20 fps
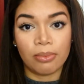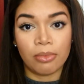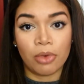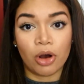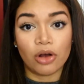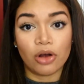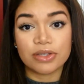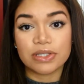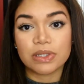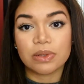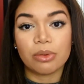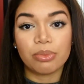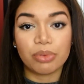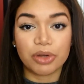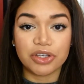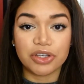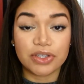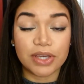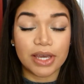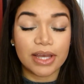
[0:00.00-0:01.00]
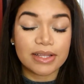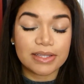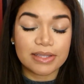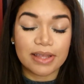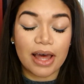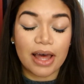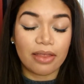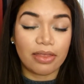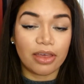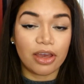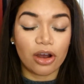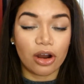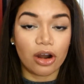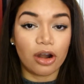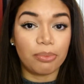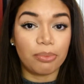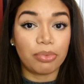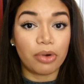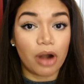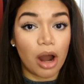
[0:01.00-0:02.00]
also appreciates that they
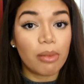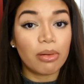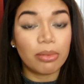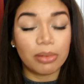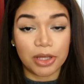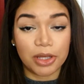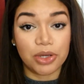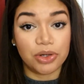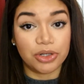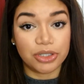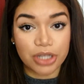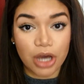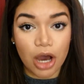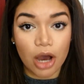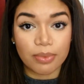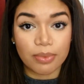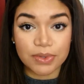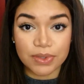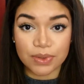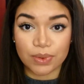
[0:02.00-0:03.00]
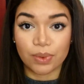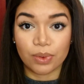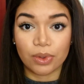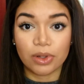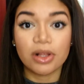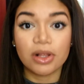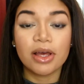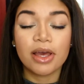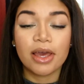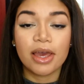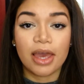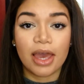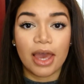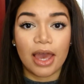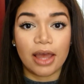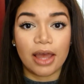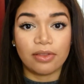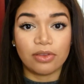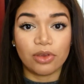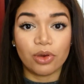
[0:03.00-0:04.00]
are probably your top school
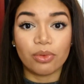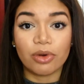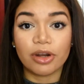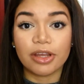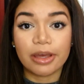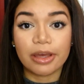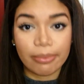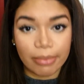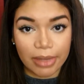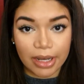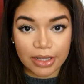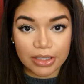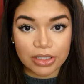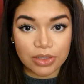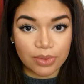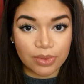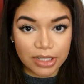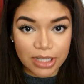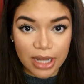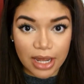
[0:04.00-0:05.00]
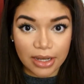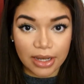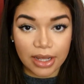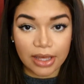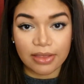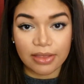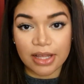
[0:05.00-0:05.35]
and you were committed to attending.